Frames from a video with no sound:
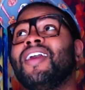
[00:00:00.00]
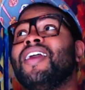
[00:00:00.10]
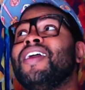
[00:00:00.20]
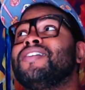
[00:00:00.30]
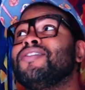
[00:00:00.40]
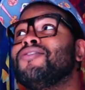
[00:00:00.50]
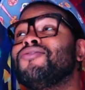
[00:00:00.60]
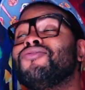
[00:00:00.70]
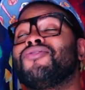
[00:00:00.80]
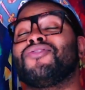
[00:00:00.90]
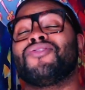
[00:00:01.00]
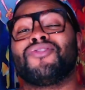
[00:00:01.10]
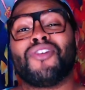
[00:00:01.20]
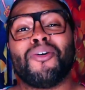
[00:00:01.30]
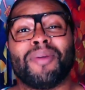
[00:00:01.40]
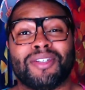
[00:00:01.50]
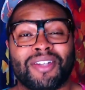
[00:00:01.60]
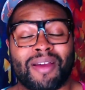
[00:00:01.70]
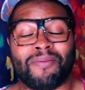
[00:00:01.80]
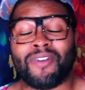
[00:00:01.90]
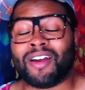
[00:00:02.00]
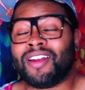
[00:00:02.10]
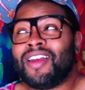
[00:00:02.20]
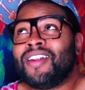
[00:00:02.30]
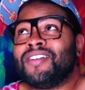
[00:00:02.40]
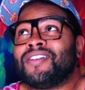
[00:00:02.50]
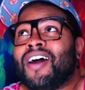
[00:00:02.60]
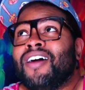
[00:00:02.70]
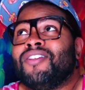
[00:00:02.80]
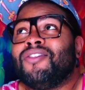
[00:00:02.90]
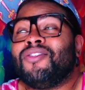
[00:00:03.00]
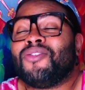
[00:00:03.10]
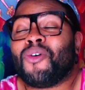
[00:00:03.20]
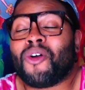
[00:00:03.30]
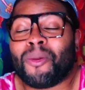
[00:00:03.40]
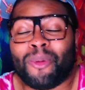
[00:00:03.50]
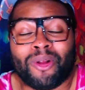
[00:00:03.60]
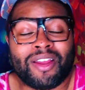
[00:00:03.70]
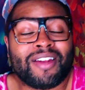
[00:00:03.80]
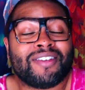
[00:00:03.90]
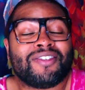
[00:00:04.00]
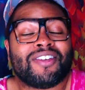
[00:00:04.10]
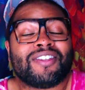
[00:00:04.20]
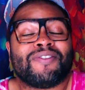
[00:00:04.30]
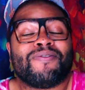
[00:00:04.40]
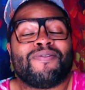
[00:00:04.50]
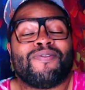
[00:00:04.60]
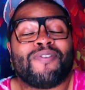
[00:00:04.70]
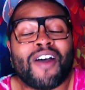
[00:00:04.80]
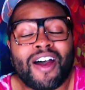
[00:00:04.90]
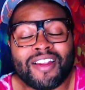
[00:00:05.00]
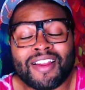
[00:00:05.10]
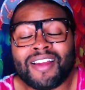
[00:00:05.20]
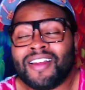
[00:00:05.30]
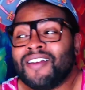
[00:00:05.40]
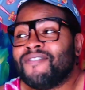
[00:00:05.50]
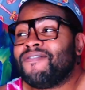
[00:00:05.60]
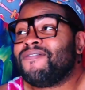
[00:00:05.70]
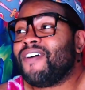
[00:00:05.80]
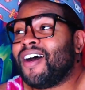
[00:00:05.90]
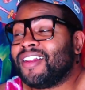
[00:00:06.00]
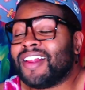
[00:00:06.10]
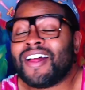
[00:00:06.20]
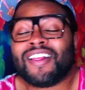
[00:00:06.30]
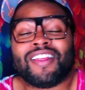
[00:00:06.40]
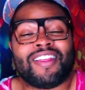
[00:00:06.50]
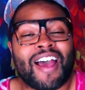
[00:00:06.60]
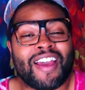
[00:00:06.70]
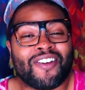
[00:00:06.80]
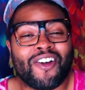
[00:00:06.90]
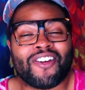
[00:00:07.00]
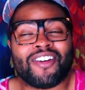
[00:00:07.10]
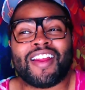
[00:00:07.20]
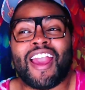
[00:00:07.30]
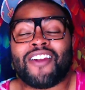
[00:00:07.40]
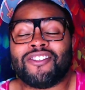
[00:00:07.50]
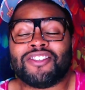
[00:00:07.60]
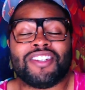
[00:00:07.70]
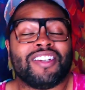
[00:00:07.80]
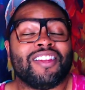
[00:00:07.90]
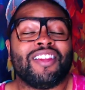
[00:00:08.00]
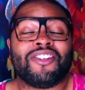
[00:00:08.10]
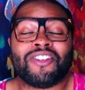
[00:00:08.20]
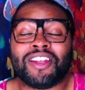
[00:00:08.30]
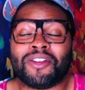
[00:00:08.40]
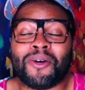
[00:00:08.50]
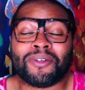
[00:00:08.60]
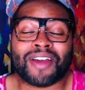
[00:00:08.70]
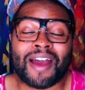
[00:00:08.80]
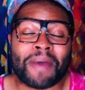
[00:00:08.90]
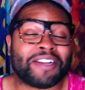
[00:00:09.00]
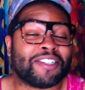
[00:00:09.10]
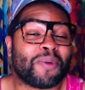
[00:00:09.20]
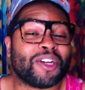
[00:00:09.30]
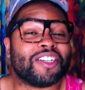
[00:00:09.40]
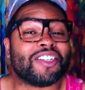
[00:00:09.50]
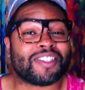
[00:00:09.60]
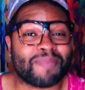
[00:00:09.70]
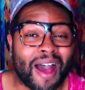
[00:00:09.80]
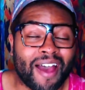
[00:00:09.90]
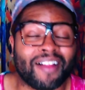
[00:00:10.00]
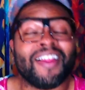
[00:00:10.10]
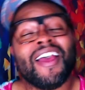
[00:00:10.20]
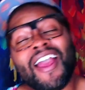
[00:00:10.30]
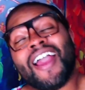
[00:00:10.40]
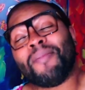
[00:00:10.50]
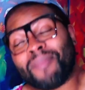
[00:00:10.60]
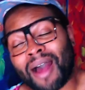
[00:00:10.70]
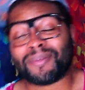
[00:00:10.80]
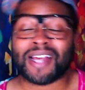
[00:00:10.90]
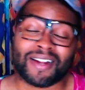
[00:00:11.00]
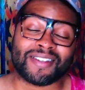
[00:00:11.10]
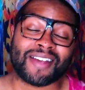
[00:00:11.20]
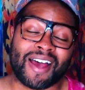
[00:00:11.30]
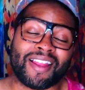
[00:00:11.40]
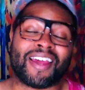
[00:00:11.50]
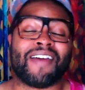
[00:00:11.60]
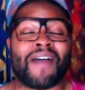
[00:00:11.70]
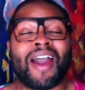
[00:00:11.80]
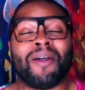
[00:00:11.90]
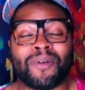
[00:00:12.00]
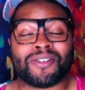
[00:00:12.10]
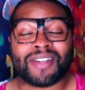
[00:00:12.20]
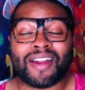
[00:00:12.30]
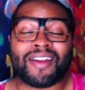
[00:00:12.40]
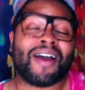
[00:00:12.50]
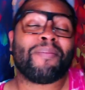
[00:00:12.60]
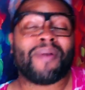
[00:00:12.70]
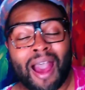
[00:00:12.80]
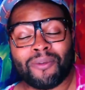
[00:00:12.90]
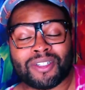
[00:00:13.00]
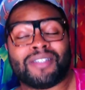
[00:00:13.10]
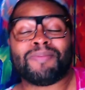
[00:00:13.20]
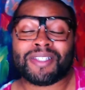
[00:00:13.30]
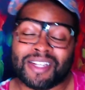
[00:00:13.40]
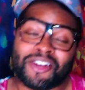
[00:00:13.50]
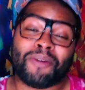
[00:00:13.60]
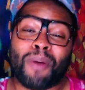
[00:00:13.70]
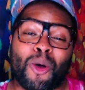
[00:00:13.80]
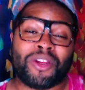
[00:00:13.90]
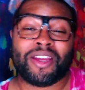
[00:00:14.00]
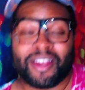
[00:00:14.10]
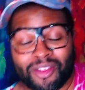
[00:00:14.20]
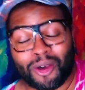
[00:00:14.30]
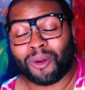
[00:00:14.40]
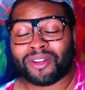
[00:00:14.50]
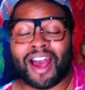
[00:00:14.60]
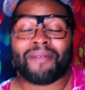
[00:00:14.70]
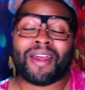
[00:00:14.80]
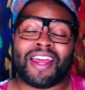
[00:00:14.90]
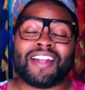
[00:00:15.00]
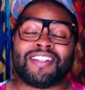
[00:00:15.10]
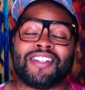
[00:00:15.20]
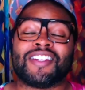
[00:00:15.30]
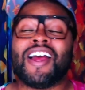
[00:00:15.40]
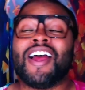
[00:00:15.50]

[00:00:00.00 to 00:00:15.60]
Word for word: is so much damn fun. It is adorable. It is just fun, fun, lighthearted energy literally the whole time. I just wanted to smile and bop side to side. Like if I were standing up, I would just be sitting here ponying the whole time. Like it's just